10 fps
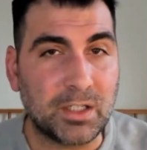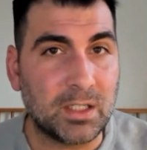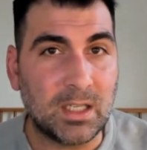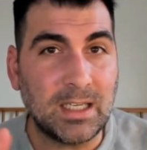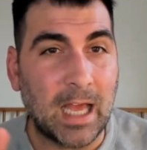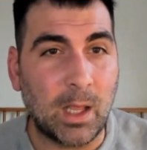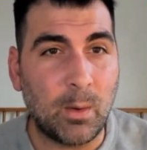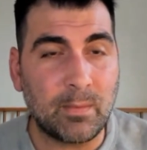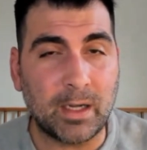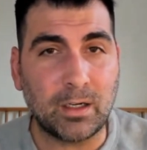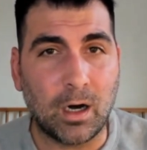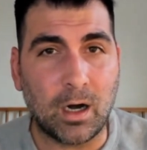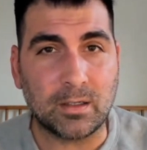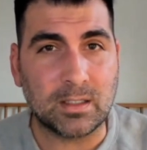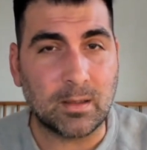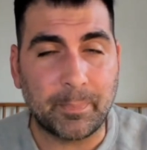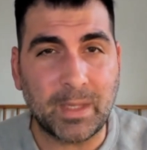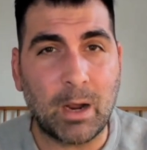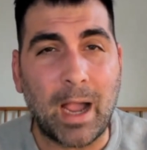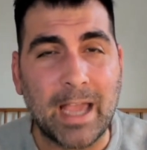It's the yellow and red cards.
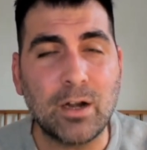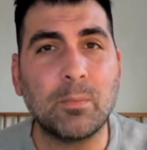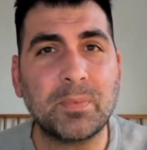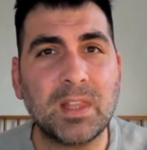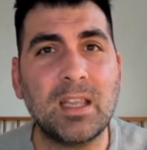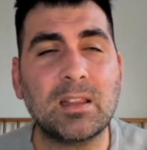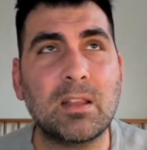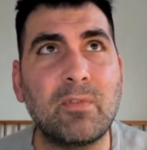Now, I don't think